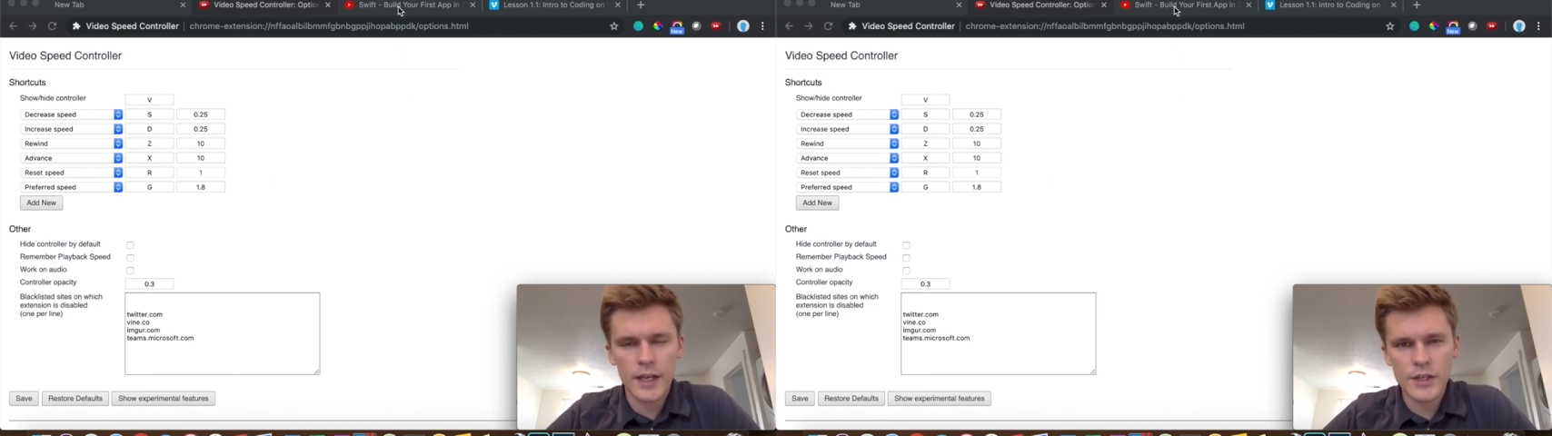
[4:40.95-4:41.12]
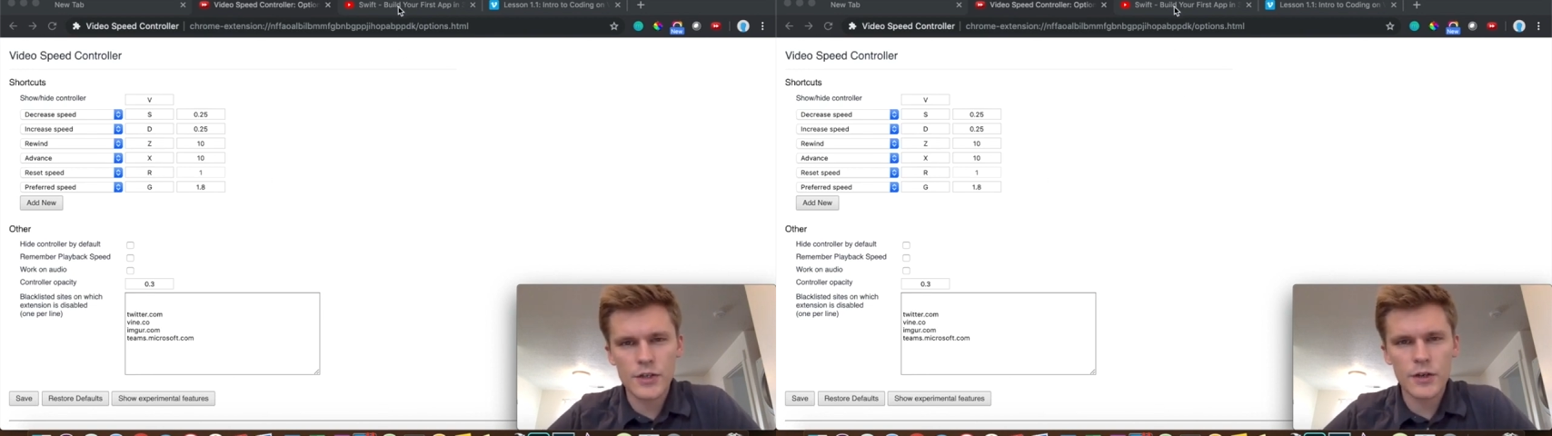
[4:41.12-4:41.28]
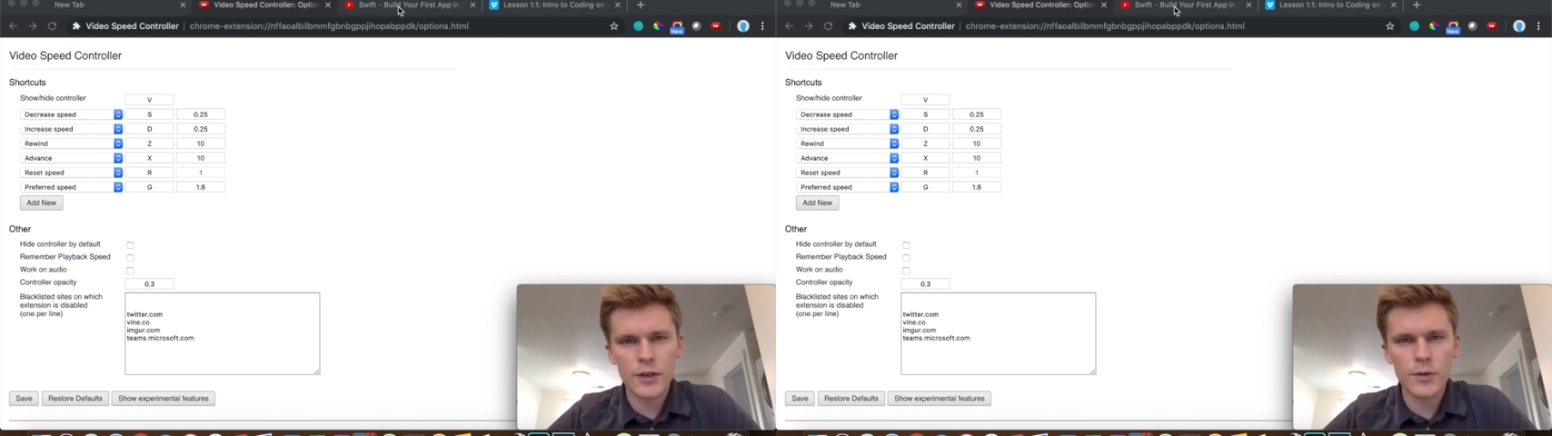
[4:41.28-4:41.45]

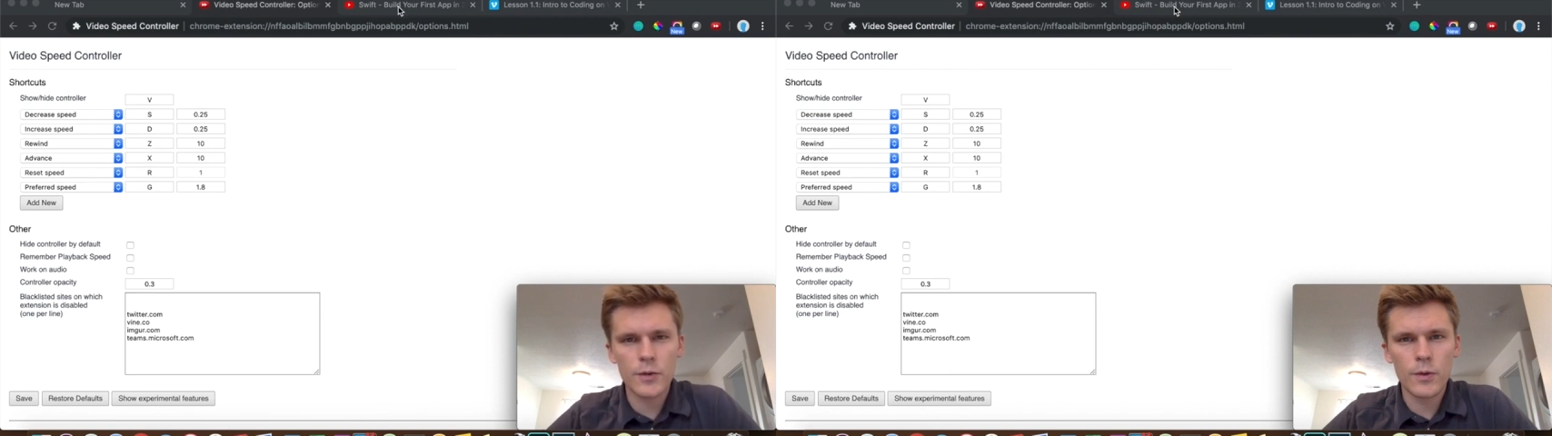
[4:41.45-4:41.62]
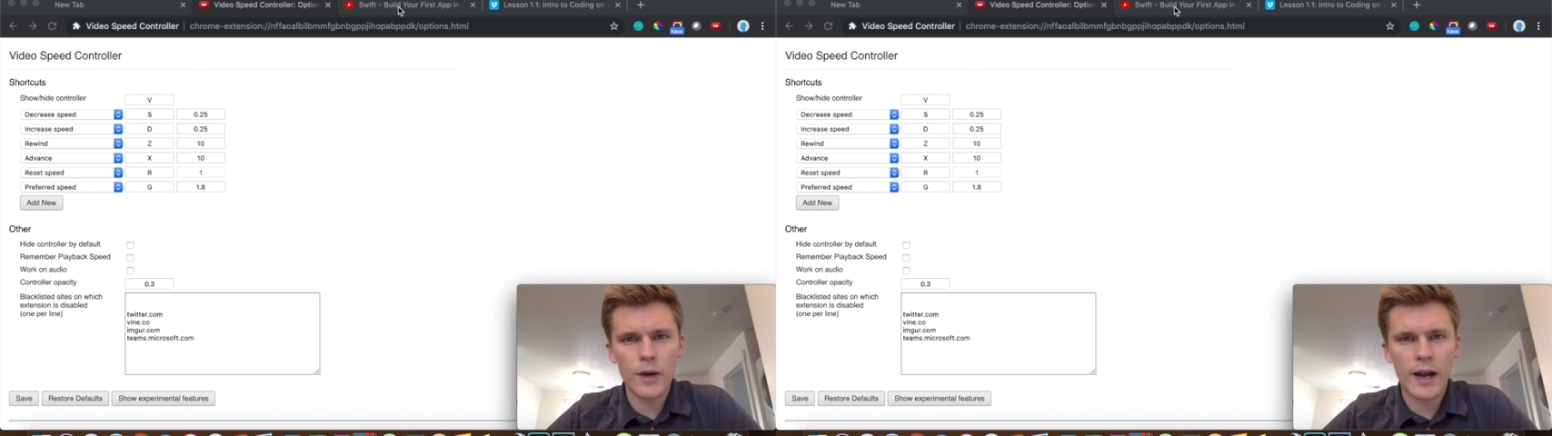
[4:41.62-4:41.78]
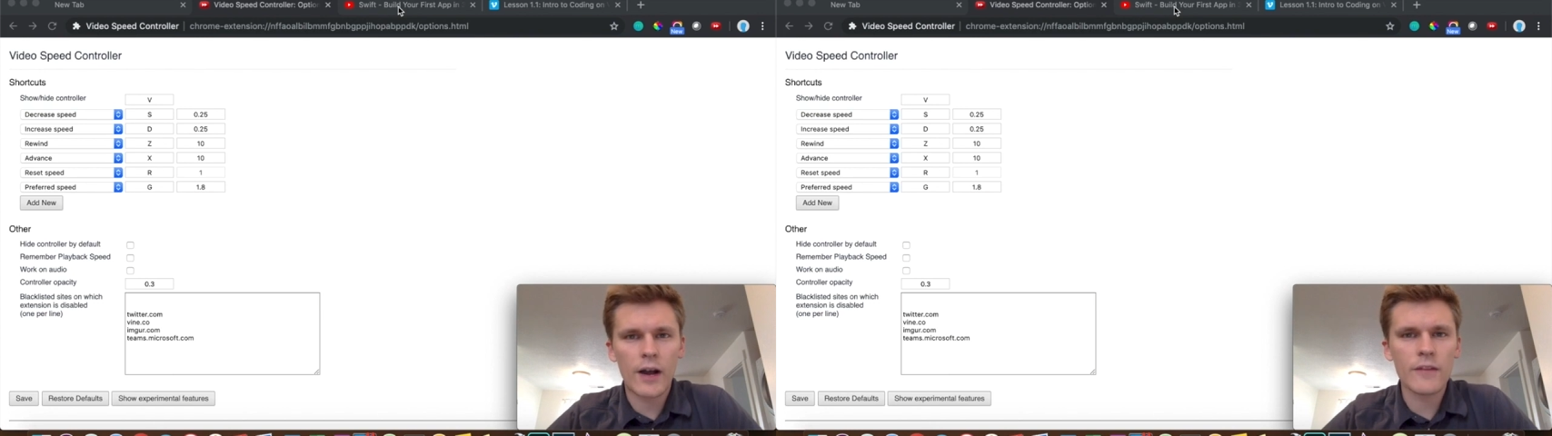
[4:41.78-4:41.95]
and show
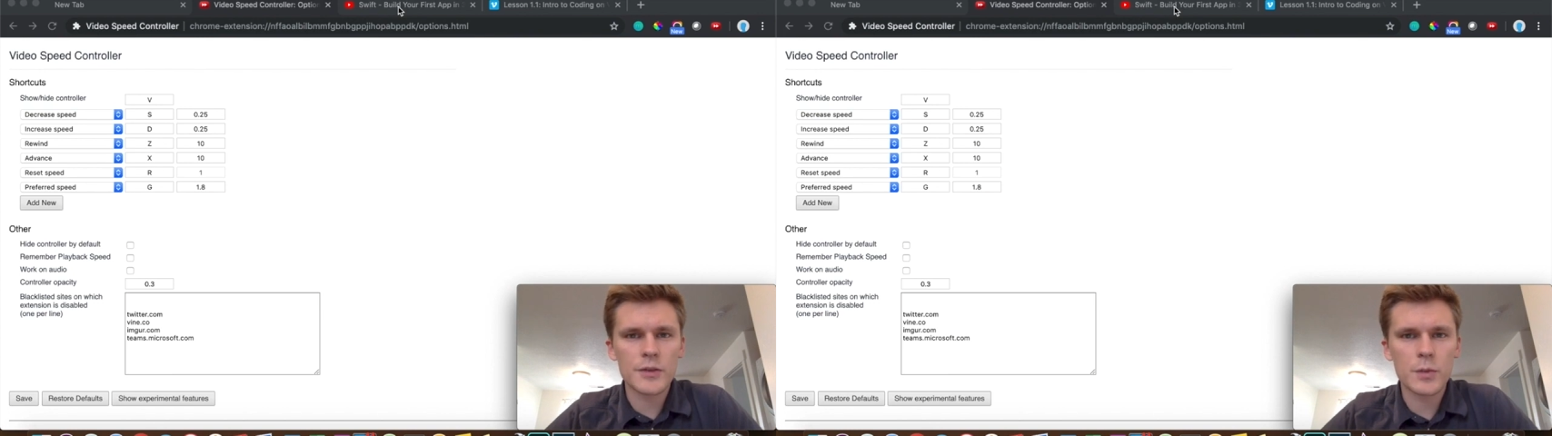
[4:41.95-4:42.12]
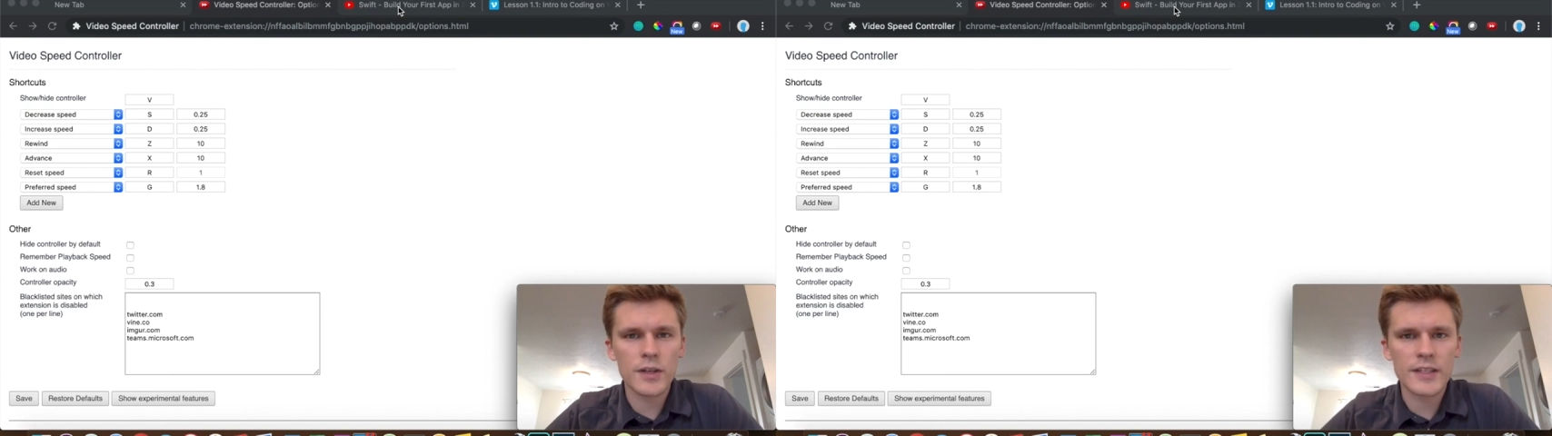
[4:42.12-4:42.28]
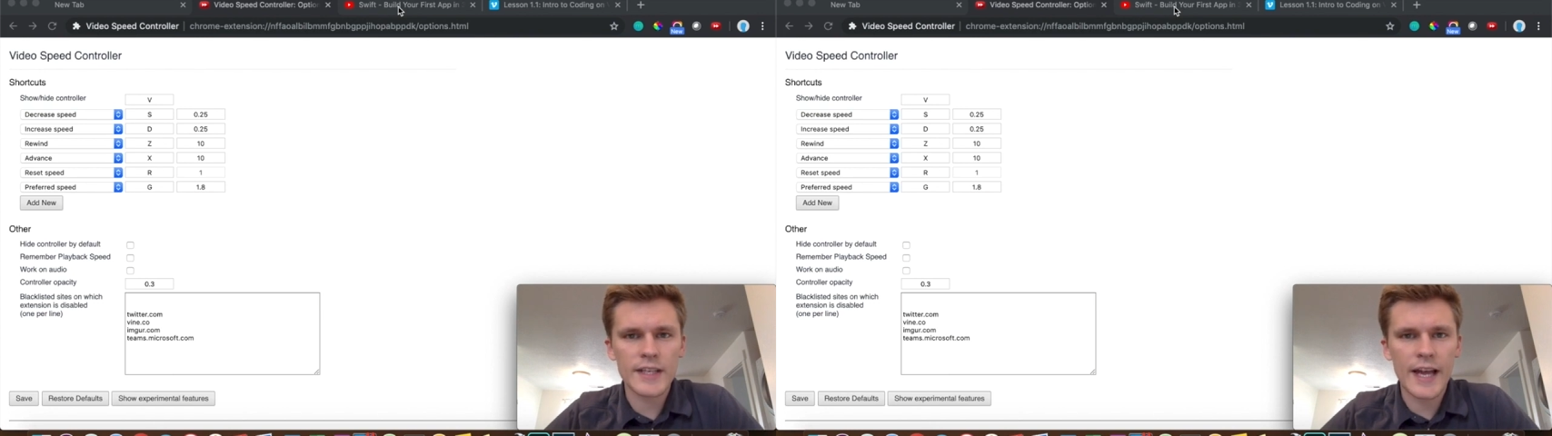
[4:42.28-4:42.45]
you how this
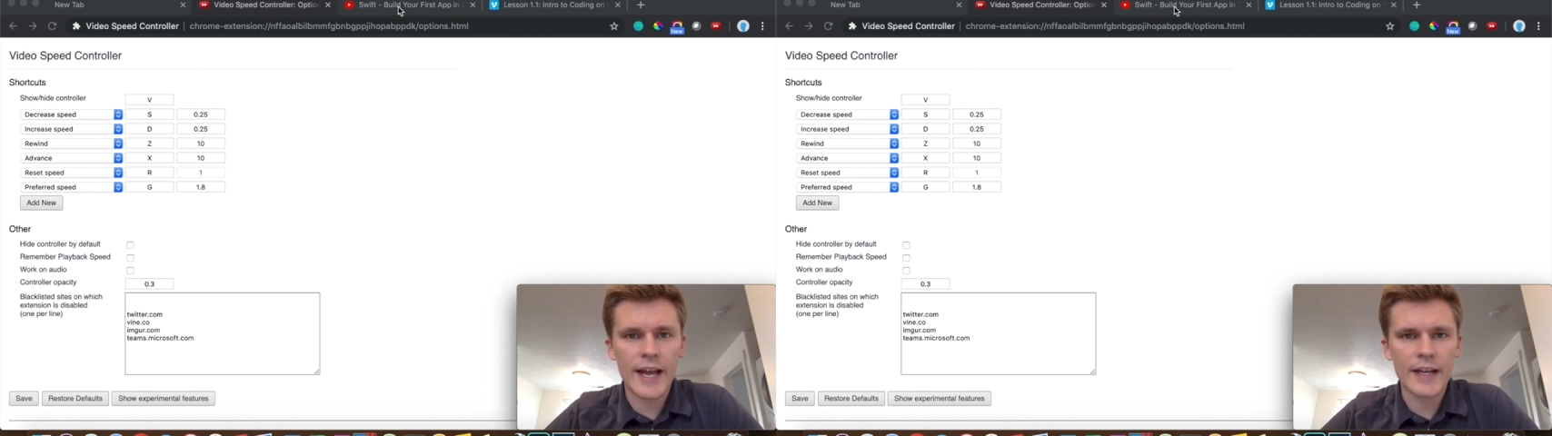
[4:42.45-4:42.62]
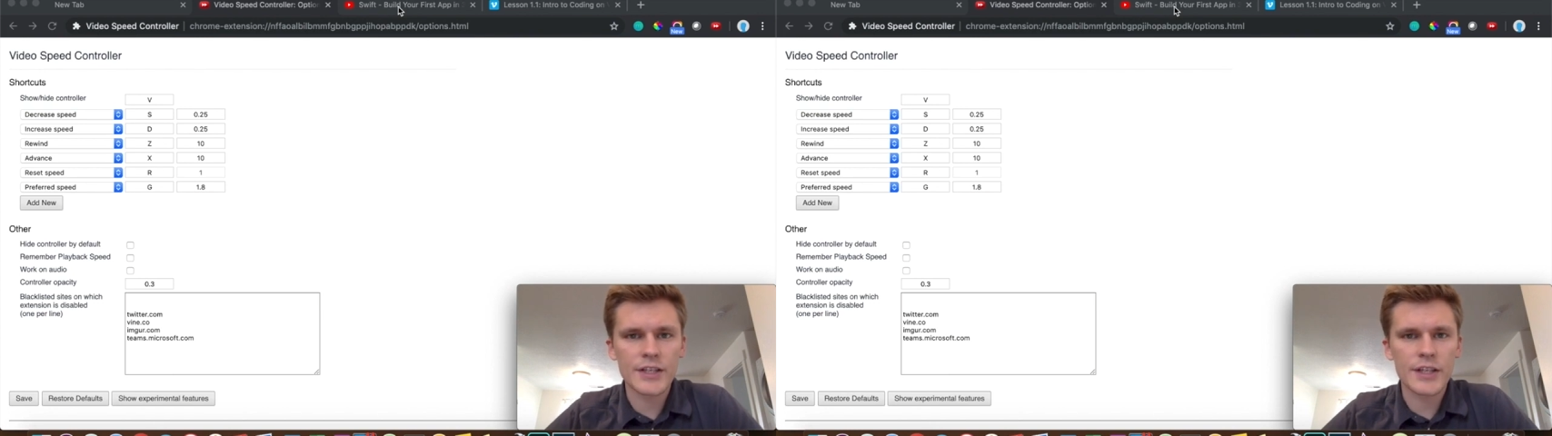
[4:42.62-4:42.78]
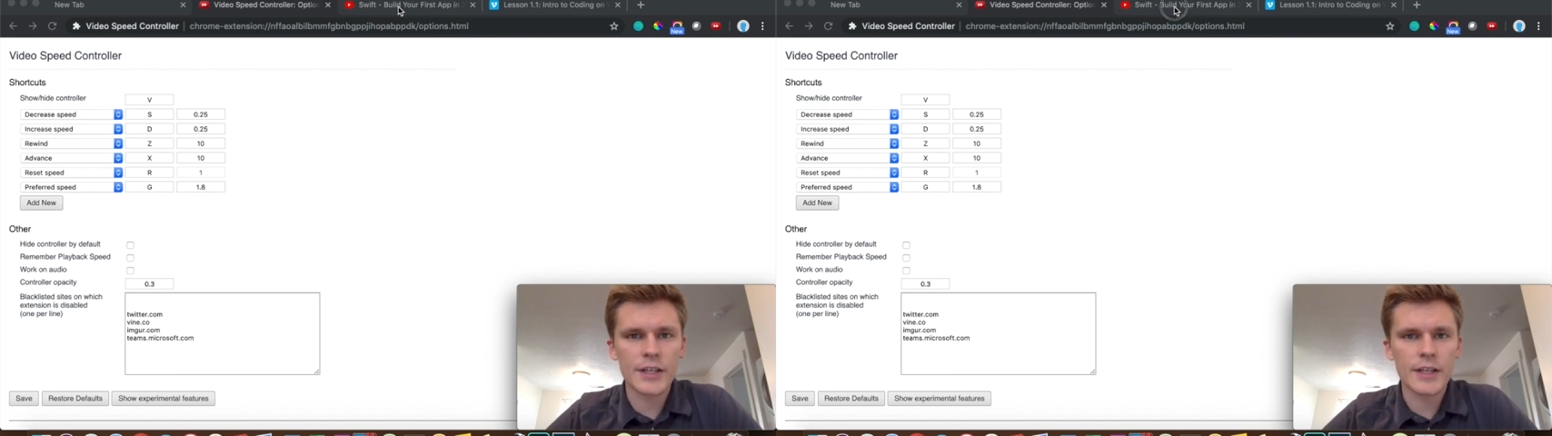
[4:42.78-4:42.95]
works in
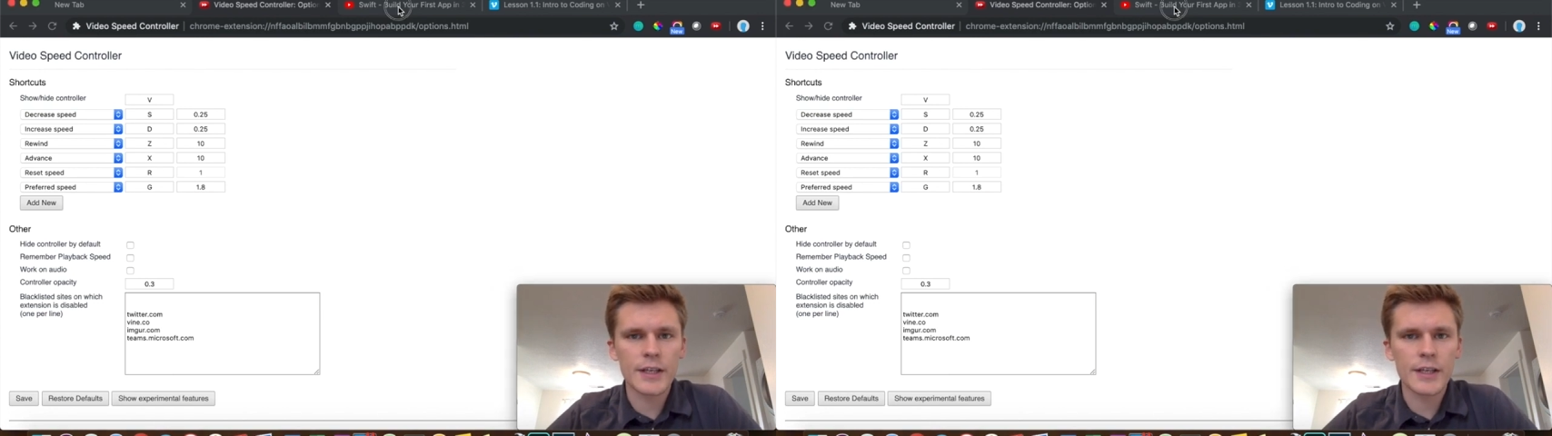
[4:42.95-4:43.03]
action.